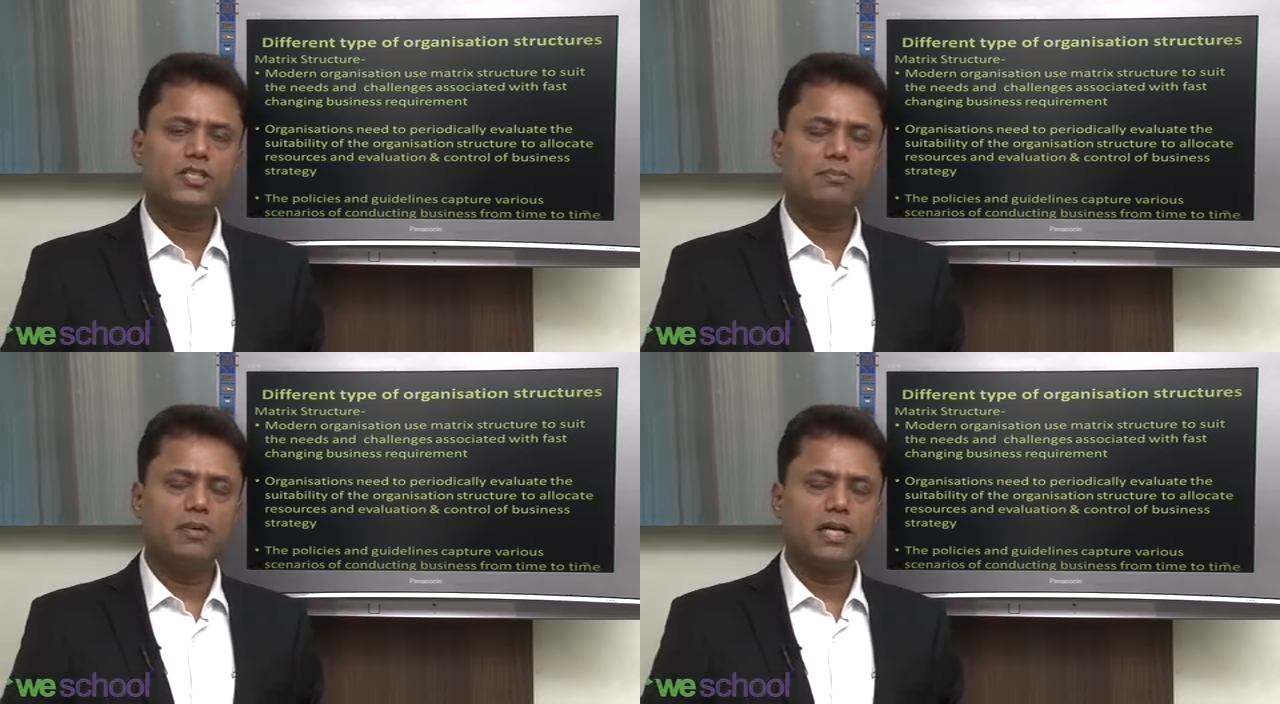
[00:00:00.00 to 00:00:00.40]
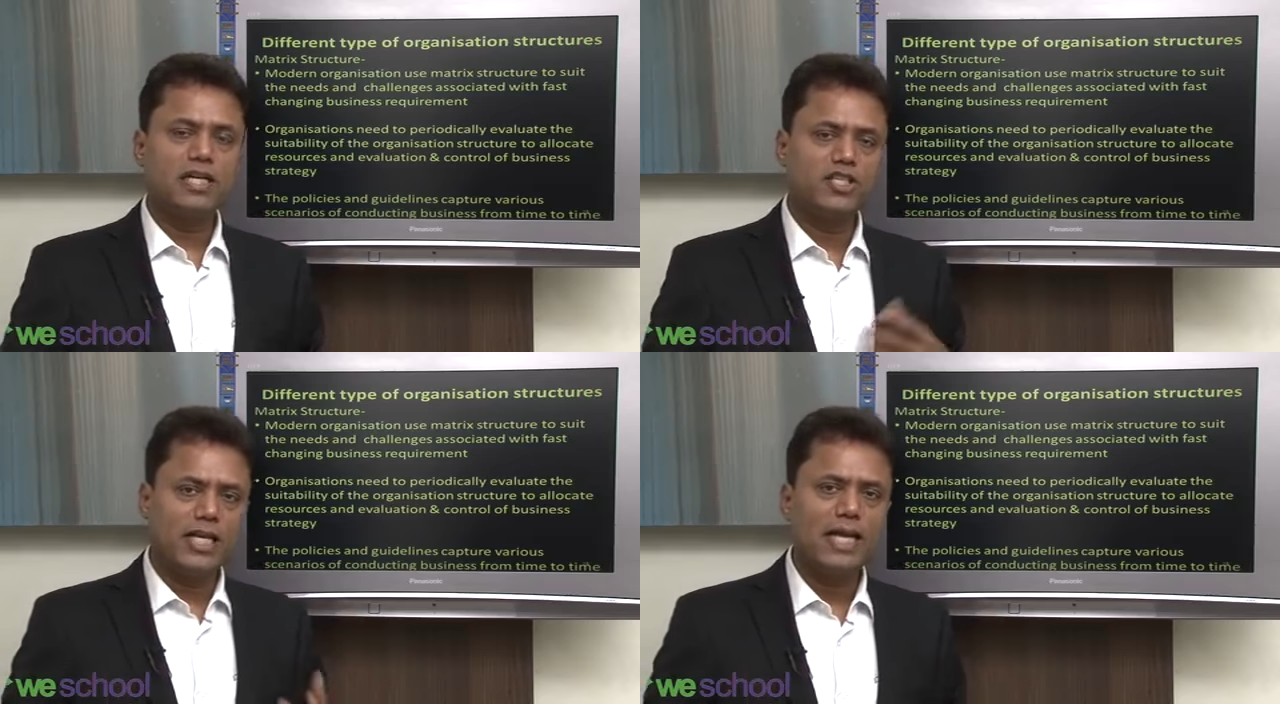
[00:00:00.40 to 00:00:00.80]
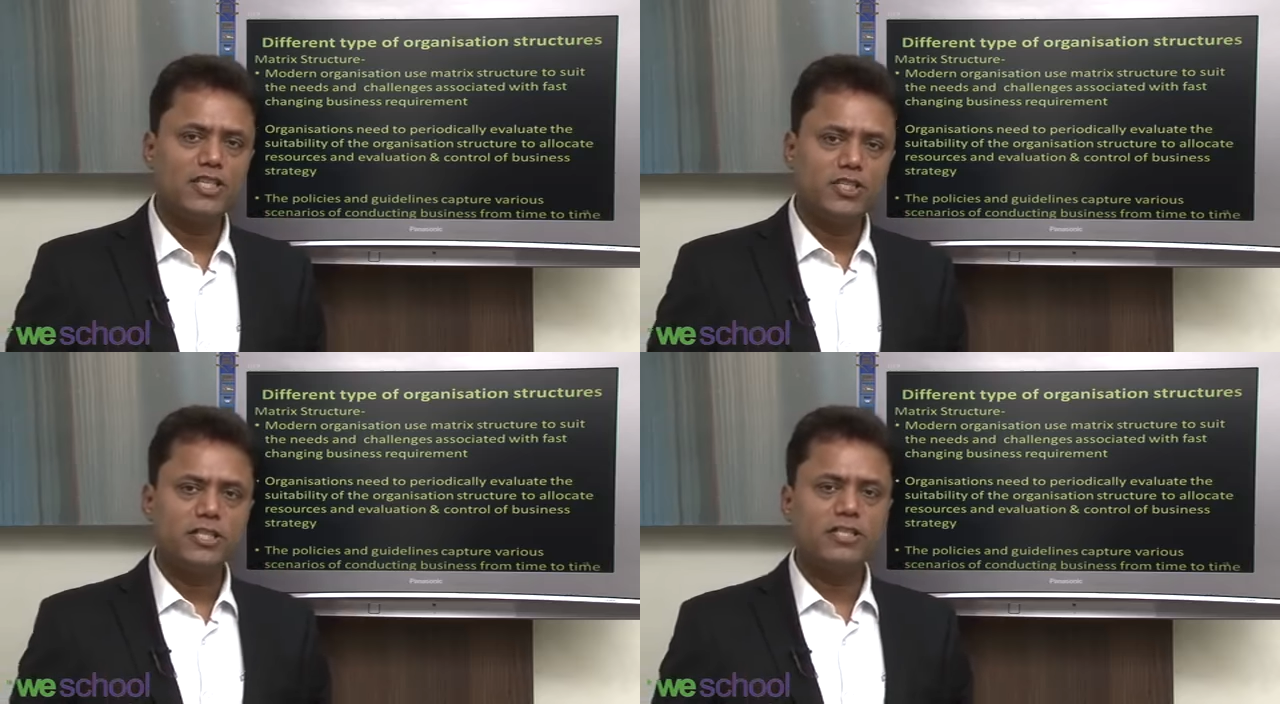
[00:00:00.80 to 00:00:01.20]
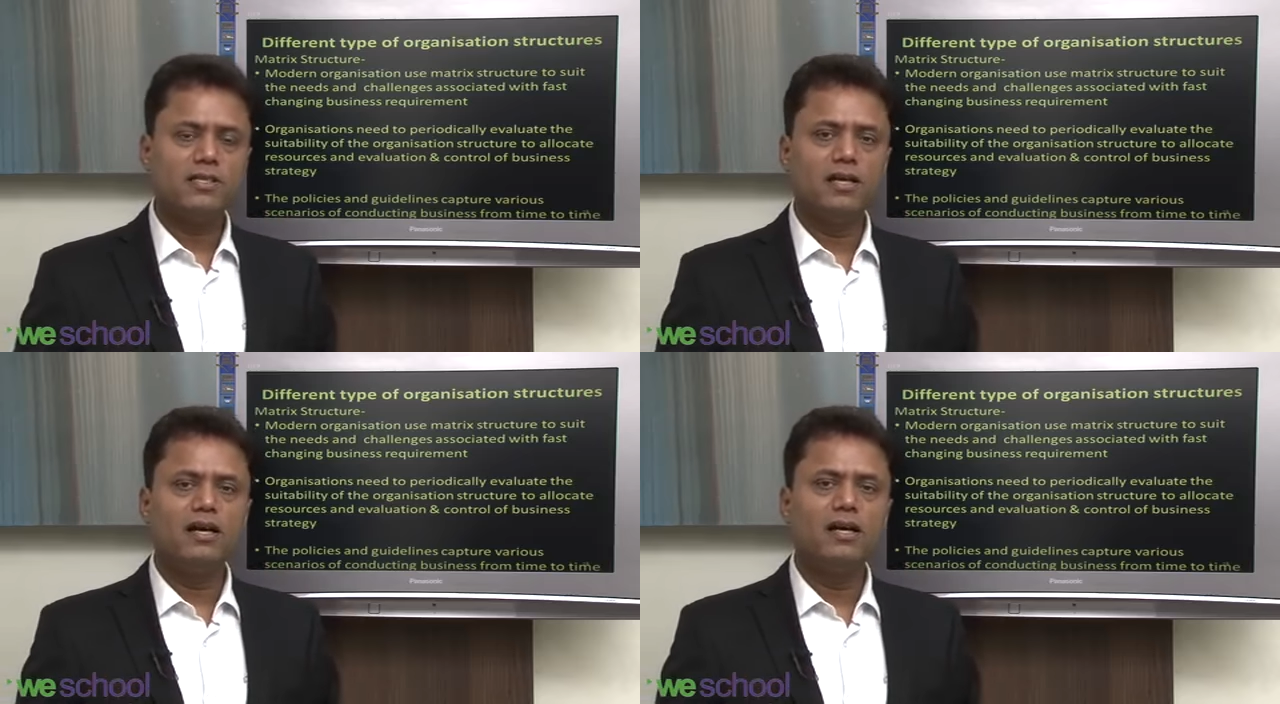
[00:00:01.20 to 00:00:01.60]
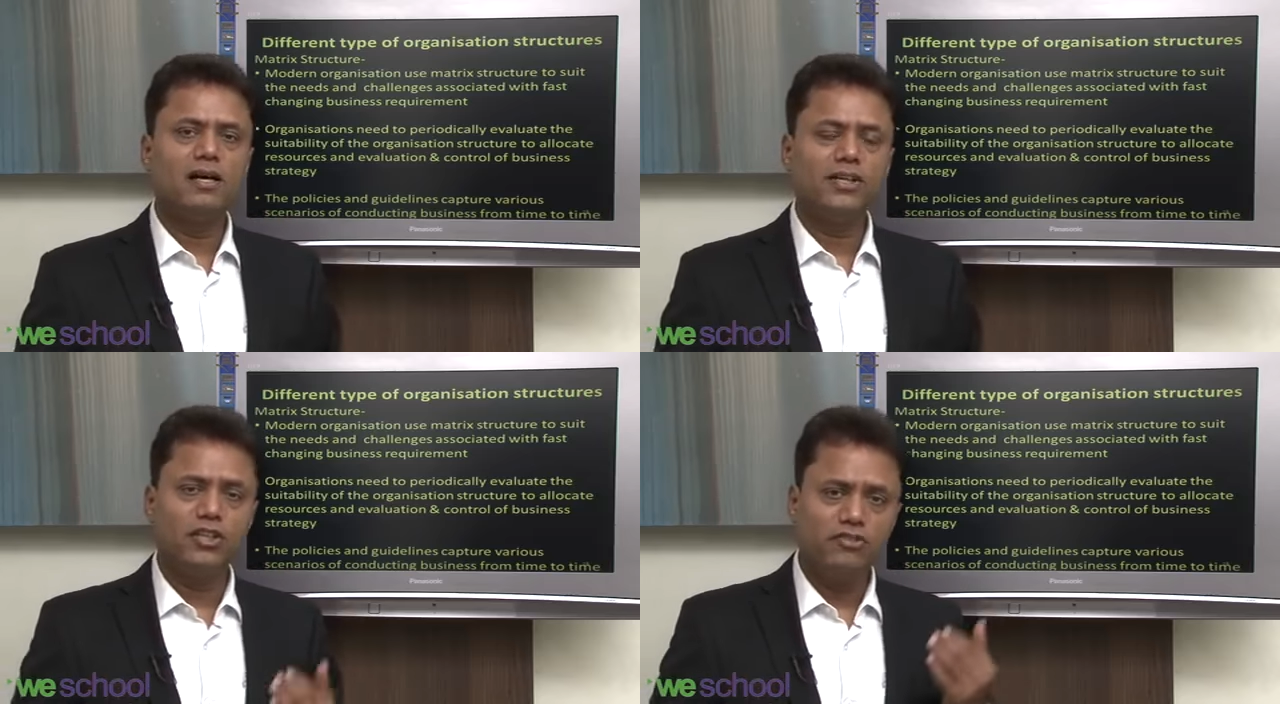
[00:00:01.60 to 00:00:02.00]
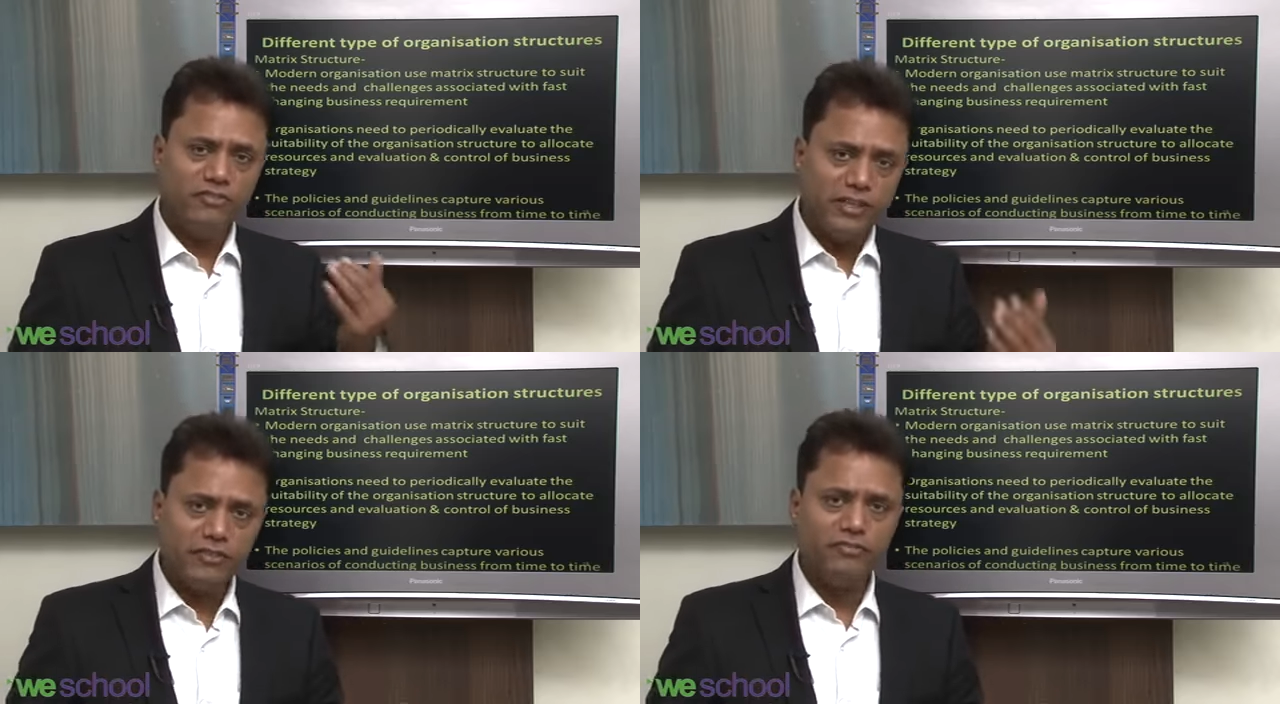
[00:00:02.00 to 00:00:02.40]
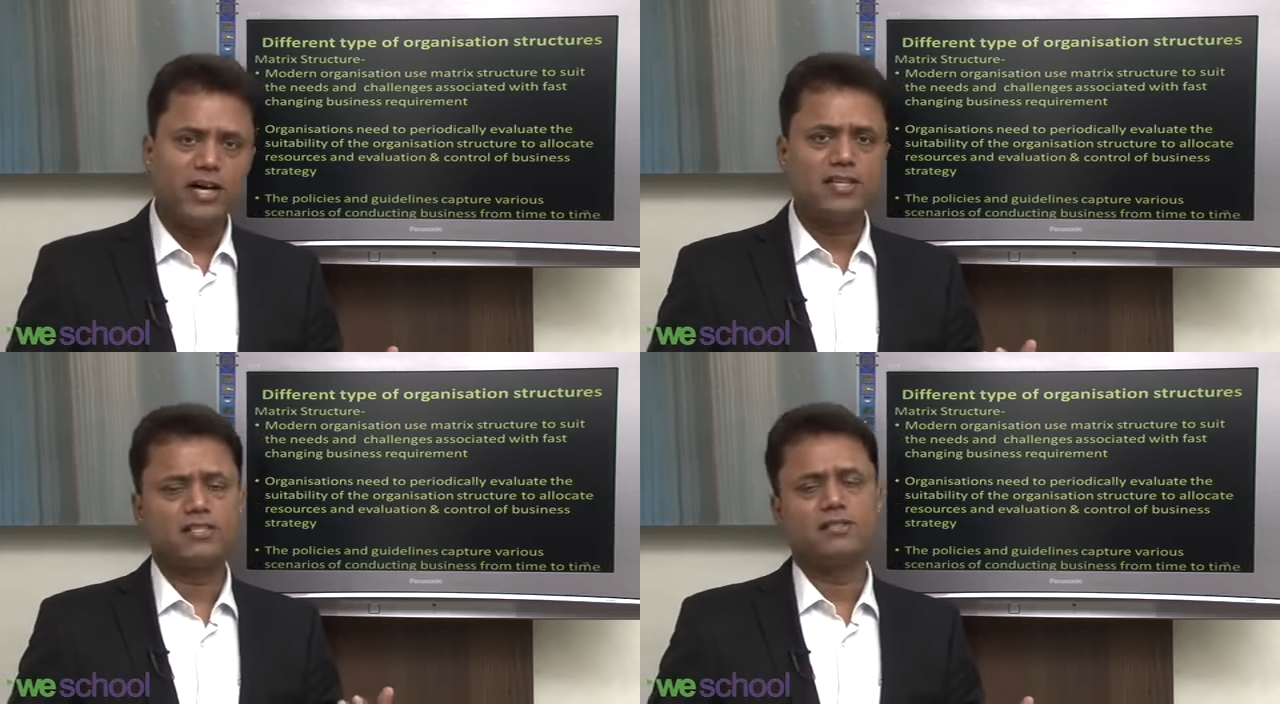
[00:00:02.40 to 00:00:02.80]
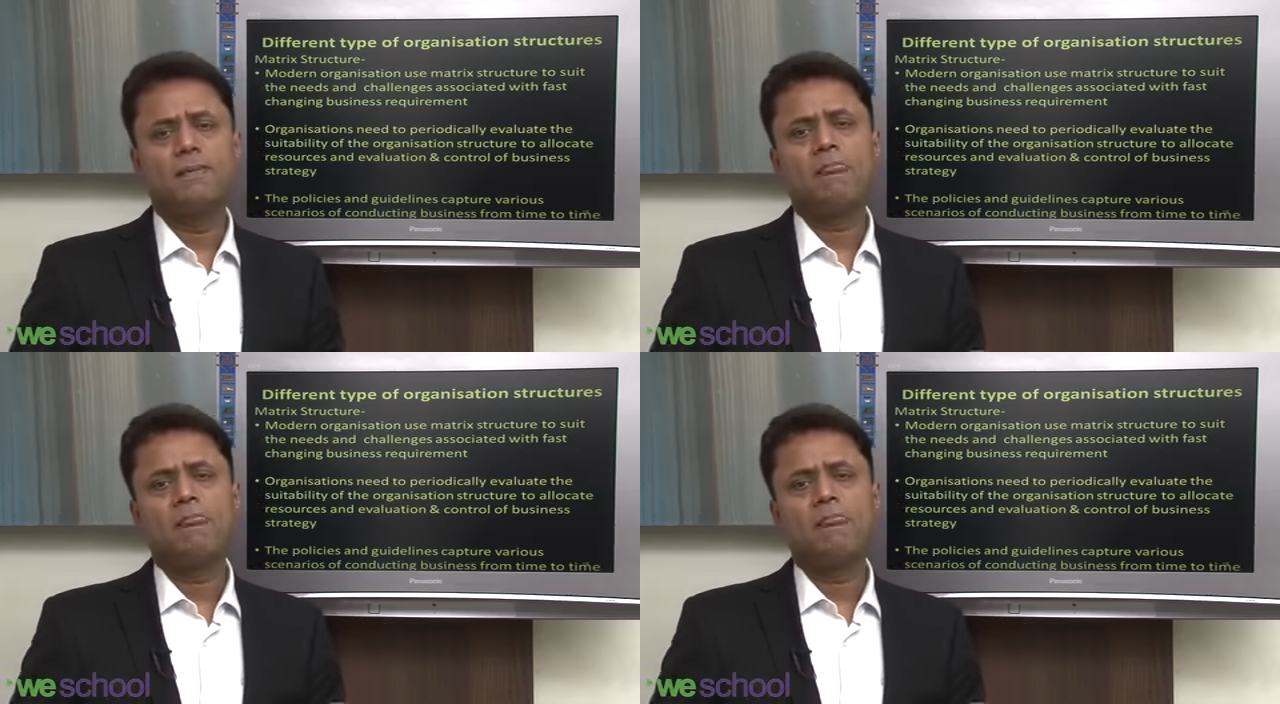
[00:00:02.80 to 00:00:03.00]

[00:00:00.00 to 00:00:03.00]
market challenges, very fast.